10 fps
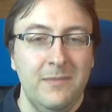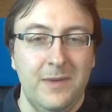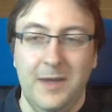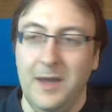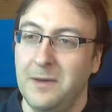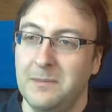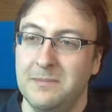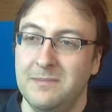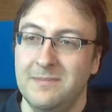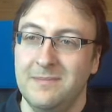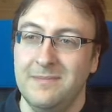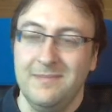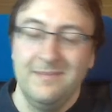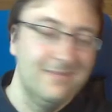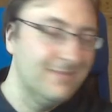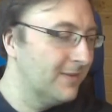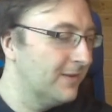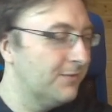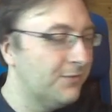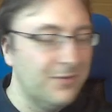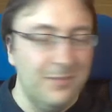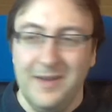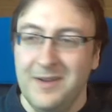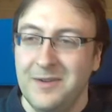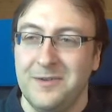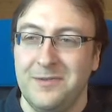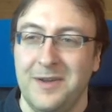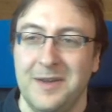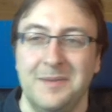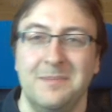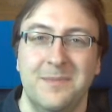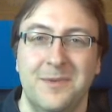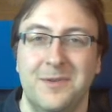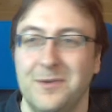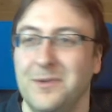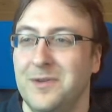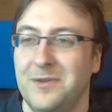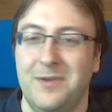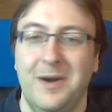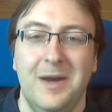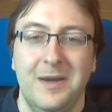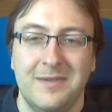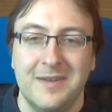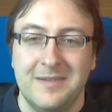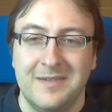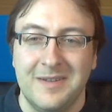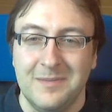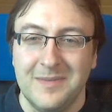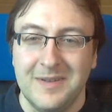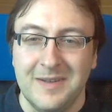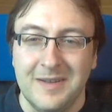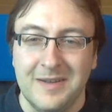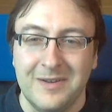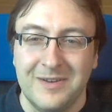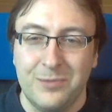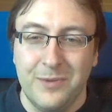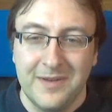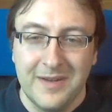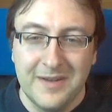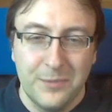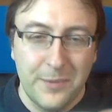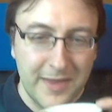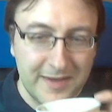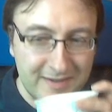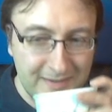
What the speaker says: yeah, it should be a lot of fun. So far I've had some good results with it.